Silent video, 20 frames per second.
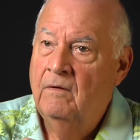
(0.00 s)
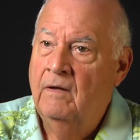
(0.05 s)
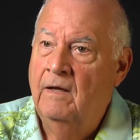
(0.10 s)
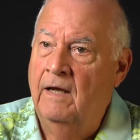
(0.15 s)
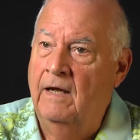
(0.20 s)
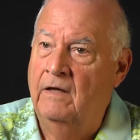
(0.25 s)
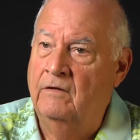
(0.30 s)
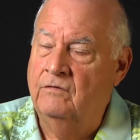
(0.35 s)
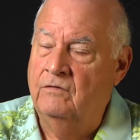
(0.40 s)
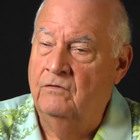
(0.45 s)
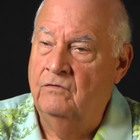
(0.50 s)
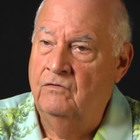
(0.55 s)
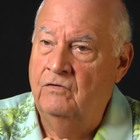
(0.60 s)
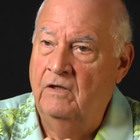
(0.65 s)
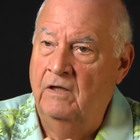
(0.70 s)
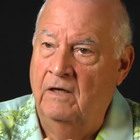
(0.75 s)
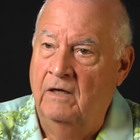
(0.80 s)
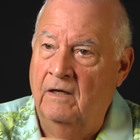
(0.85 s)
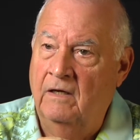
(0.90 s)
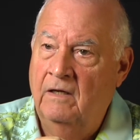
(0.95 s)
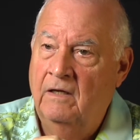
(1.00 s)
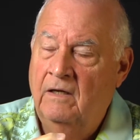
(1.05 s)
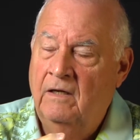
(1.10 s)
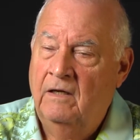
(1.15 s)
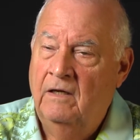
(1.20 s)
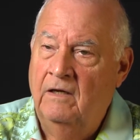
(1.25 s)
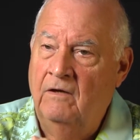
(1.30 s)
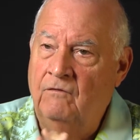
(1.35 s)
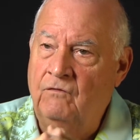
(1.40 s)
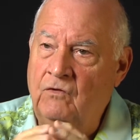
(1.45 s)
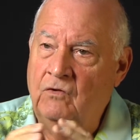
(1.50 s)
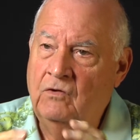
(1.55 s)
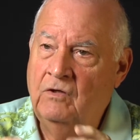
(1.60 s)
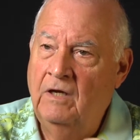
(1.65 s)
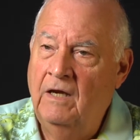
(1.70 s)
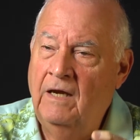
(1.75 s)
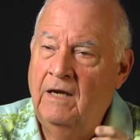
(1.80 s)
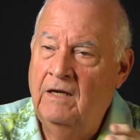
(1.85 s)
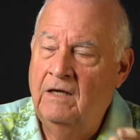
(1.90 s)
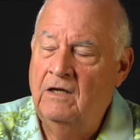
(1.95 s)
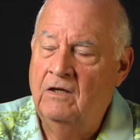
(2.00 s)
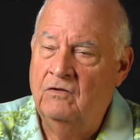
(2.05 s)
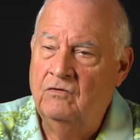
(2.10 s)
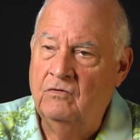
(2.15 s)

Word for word: House and Senate, if you can't get